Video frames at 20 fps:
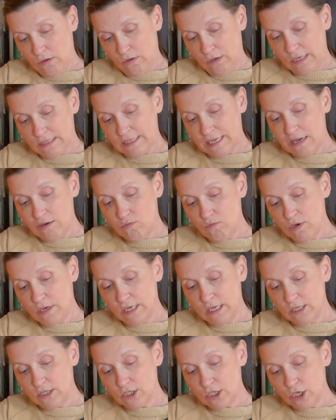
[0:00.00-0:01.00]
because I want
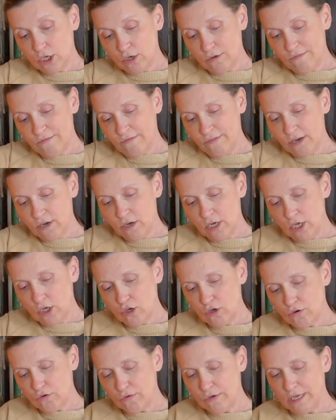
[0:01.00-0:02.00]
it very
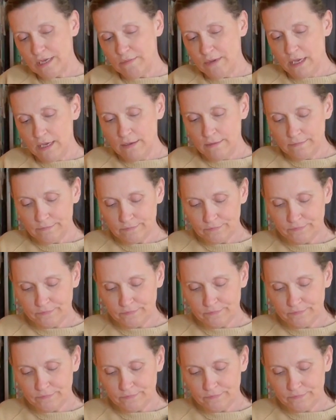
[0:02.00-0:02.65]
creamy.